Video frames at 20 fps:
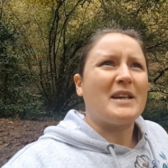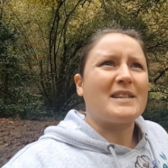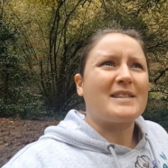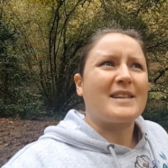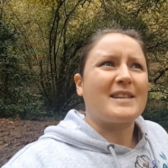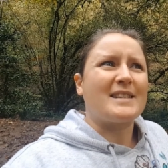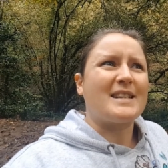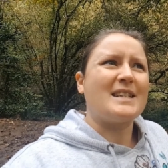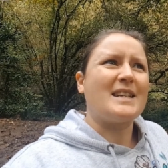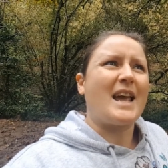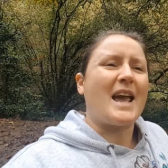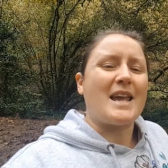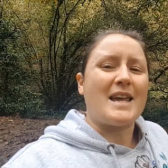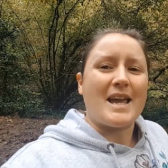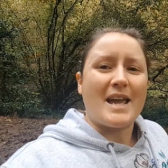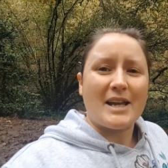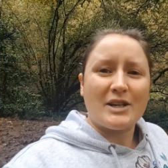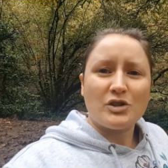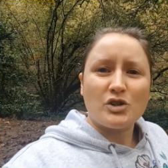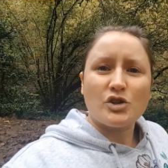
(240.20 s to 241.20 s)
that today it
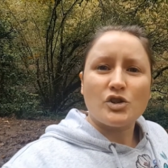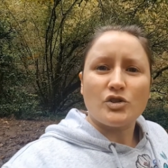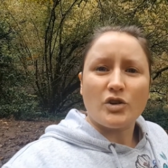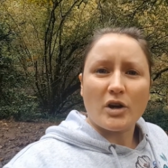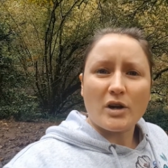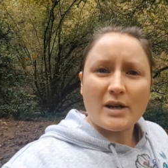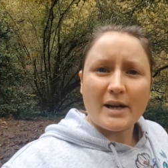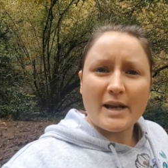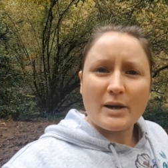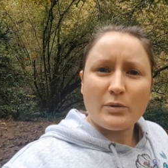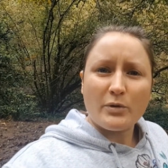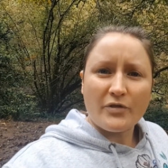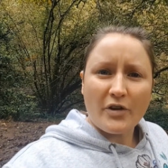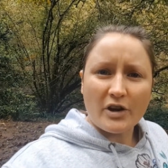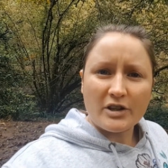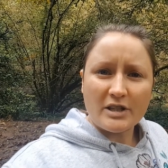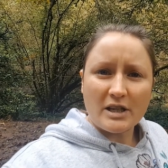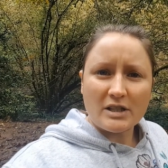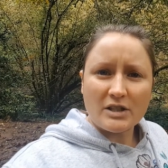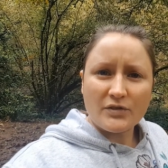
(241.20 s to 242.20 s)
is struggling with
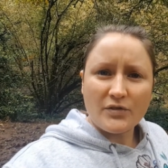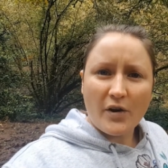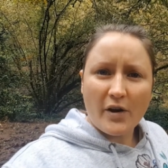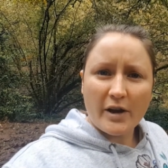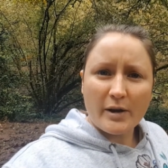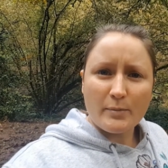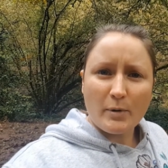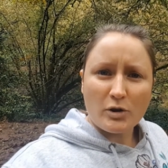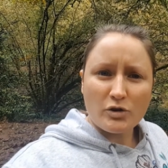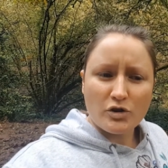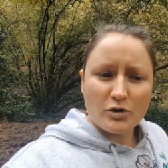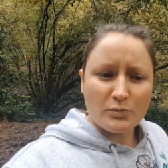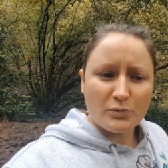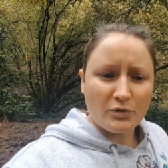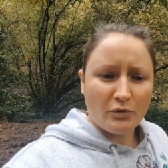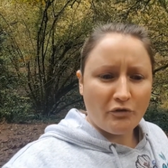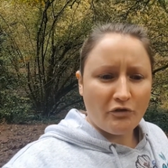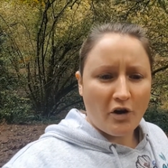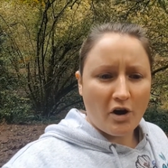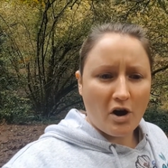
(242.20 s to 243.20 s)
identifying mushrooms
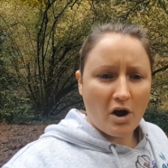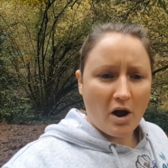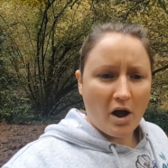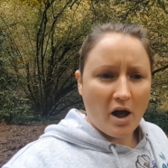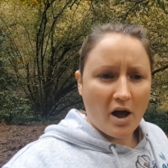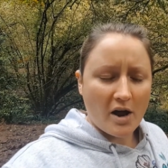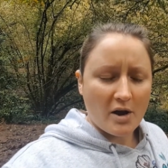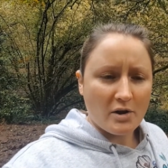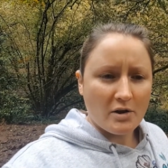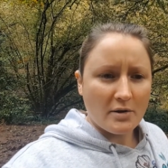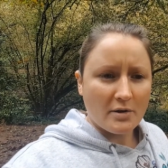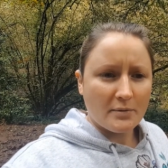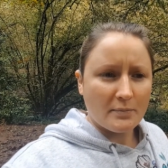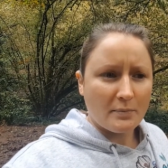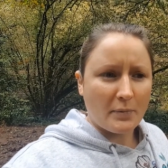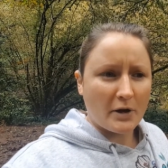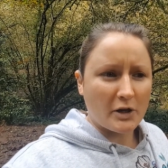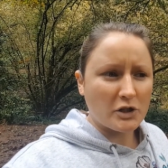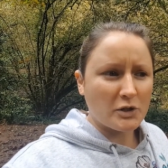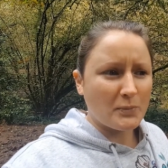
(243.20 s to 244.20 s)
and fungi,
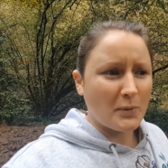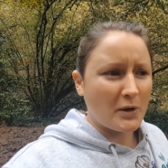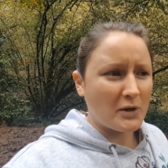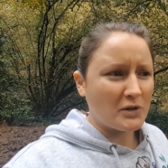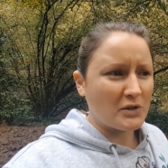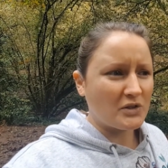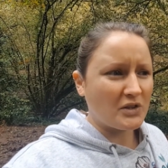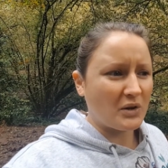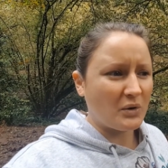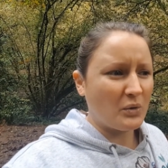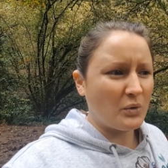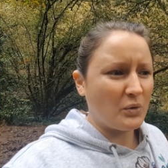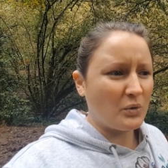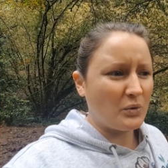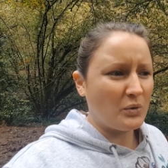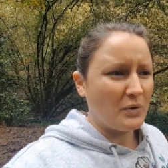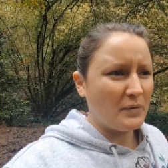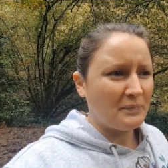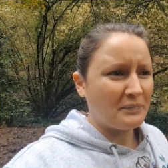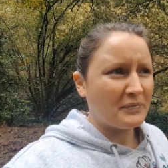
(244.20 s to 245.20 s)
but I suppose
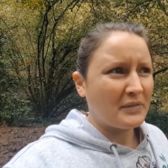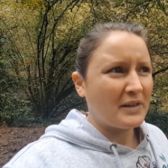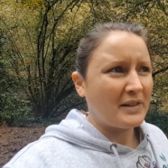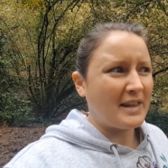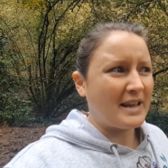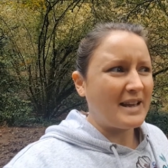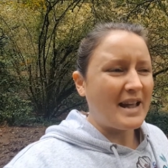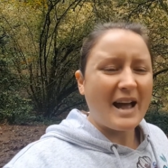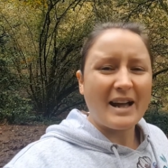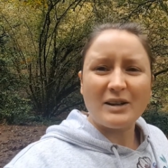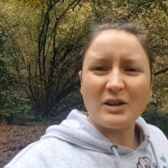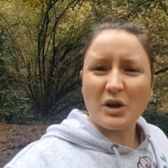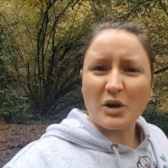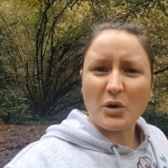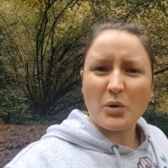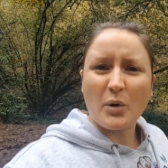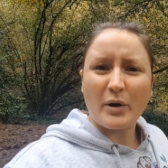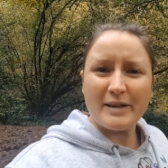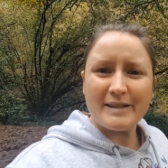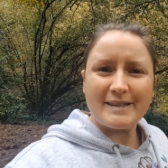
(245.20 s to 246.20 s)
they can look
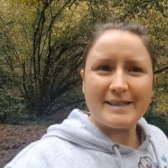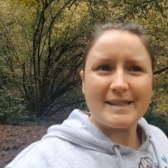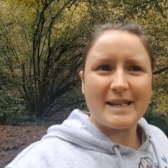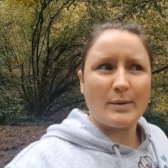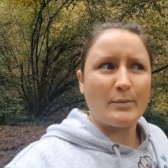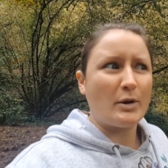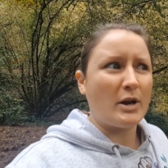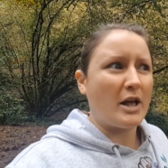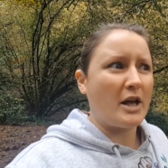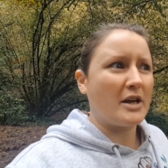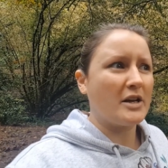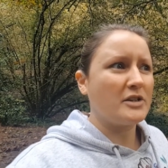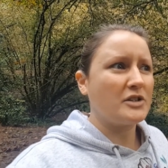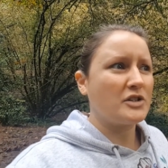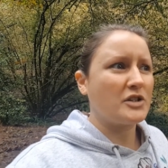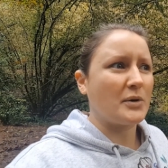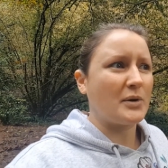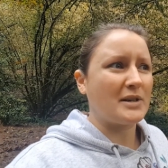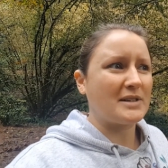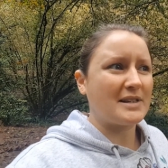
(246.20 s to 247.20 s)
quite similar, so
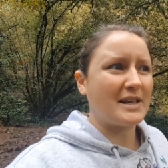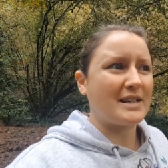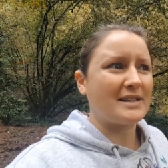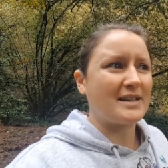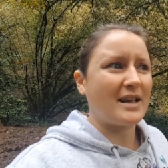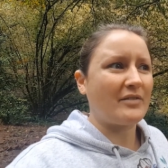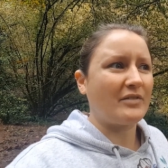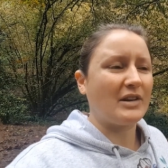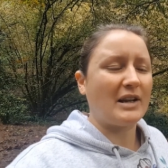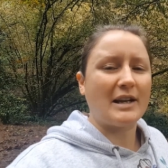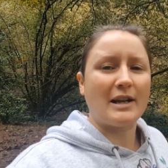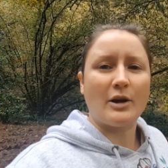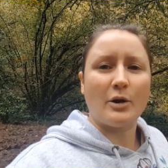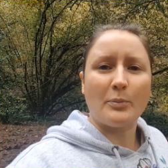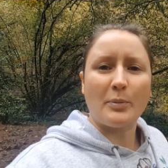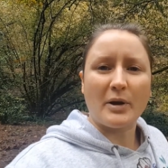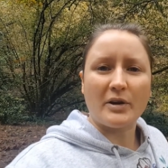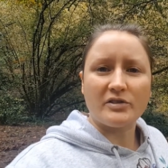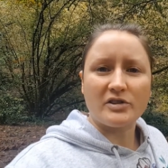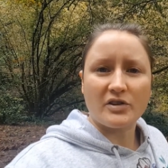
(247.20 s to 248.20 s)
it's having a little
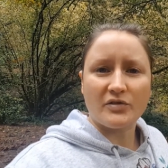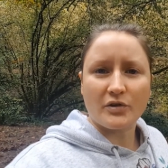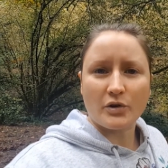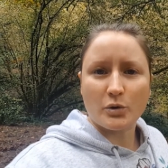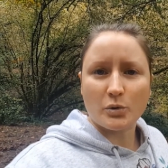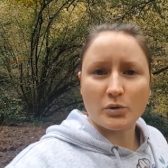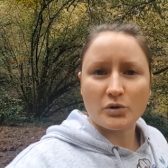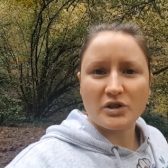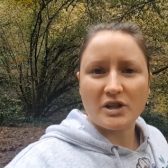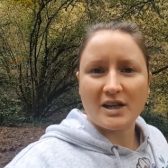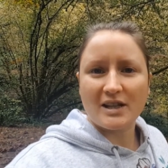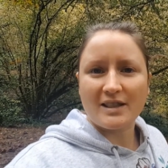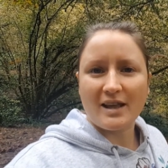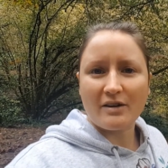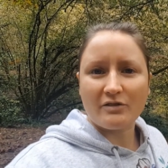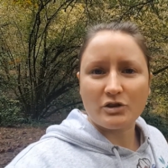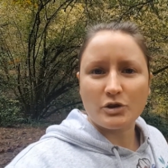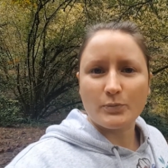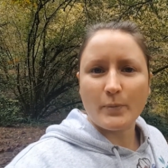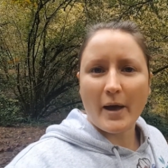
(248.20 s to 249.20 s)
bit of difficulty in that
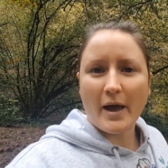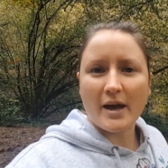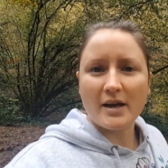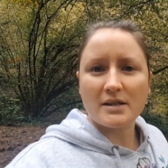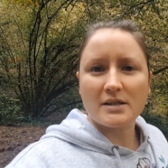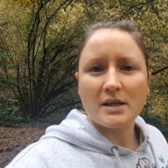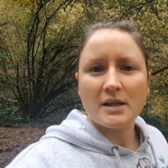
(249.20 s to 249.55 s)
respect.